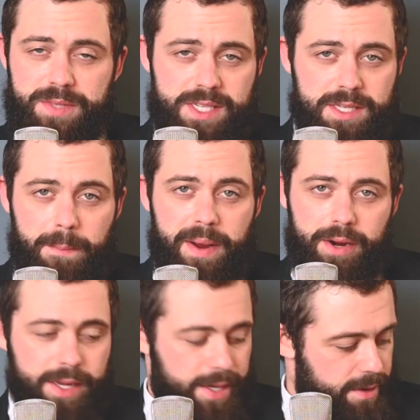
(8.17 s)
This is
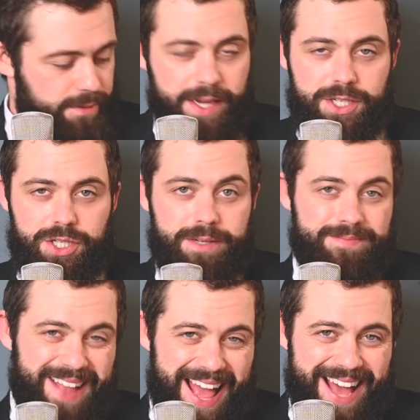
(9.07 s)
American innovation
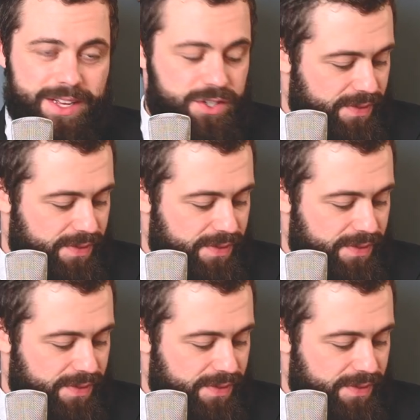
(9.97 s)
at its